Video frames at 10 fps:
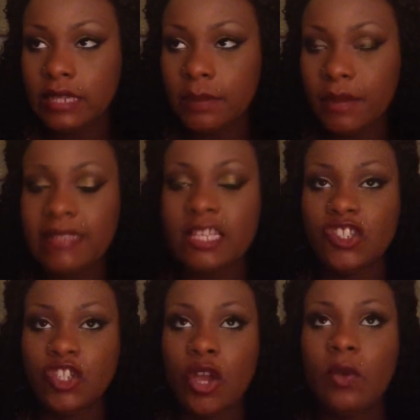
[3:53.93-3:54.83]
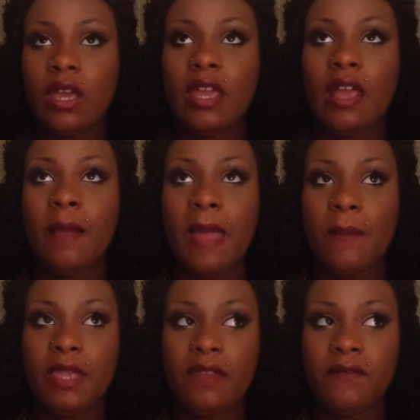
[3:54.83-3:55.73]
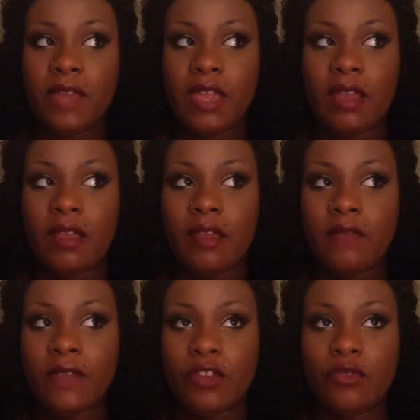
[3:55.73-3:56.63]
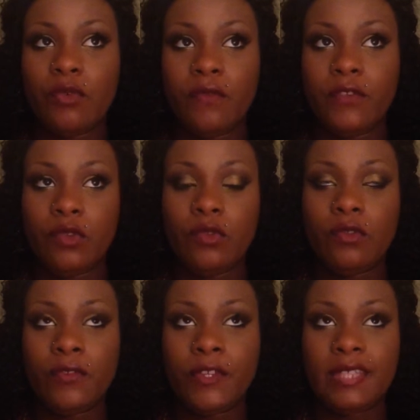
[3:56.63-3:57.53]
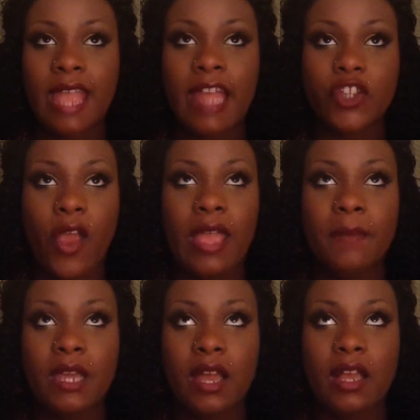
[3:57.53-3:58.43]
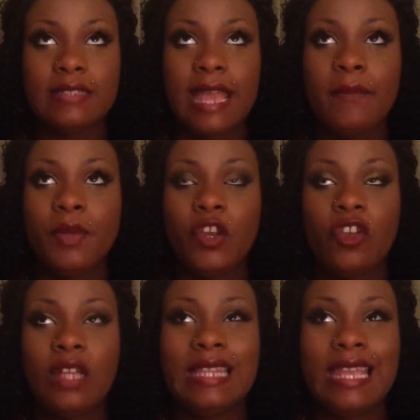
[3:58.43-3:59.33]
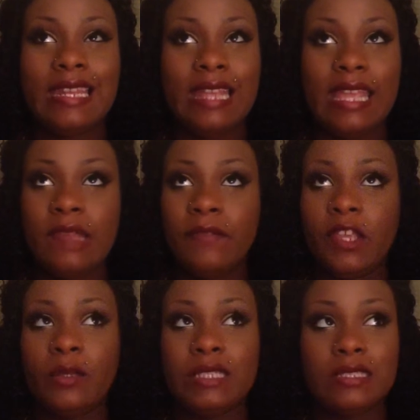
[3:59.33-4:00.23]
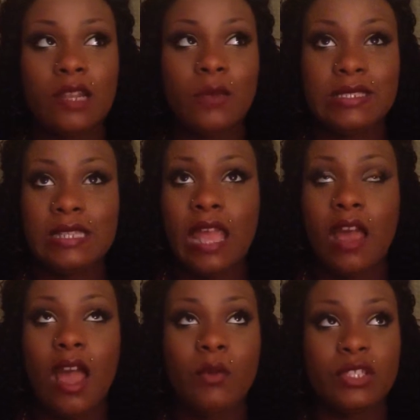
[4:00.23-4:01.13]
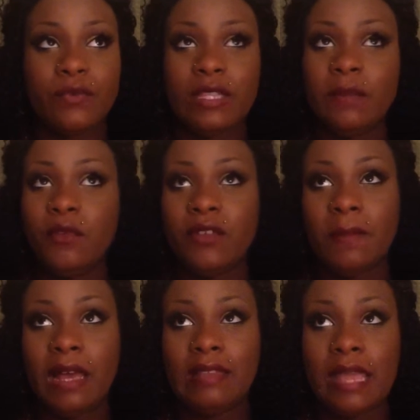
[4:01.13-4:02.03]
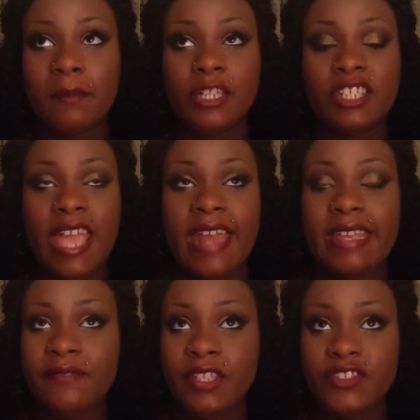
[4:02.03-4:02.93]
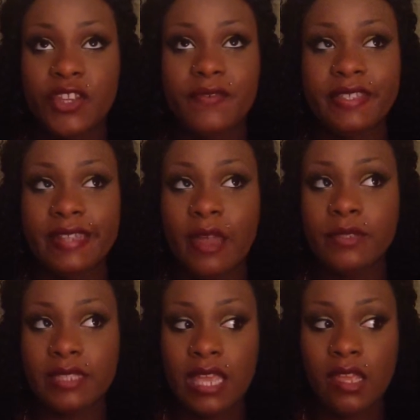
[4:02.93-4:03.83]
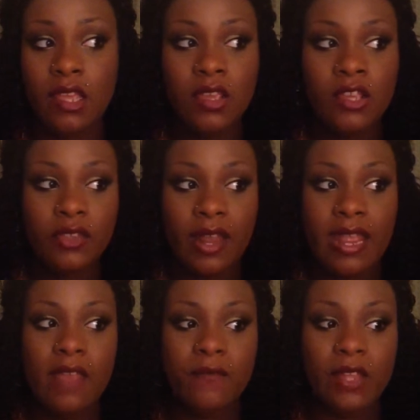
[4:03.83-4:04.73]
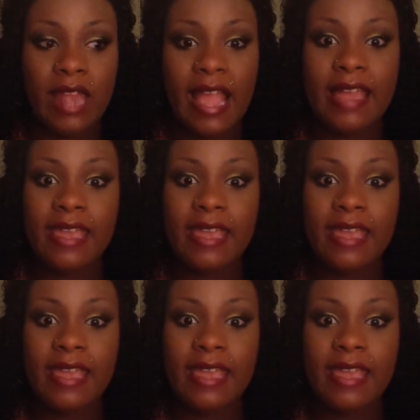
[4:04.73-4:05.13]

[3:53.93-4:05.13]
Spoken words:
But I said, you know what, I'm not being fair if I do the review the first day I try it, because I had put it on late in the evening when the sun wasn't out. I wasn't really moving about that much. I had evening service and that was it. So I didn't feel like I